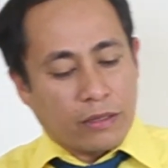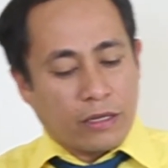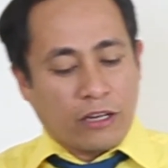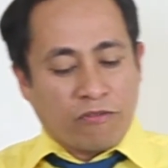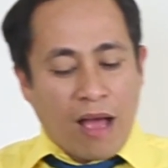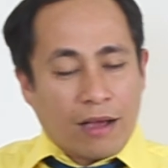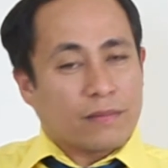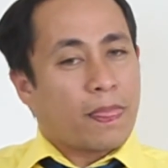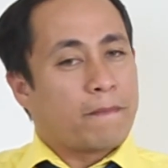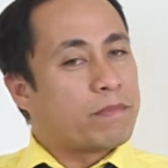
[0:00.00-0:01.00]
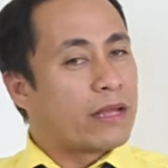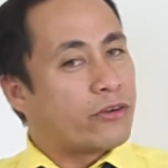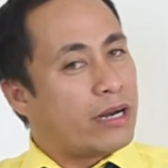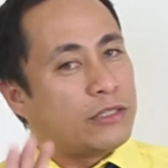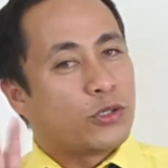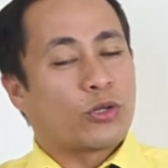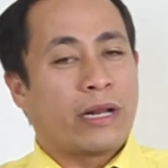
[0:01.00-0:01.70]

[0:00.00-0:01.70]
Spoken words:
In fact, the religious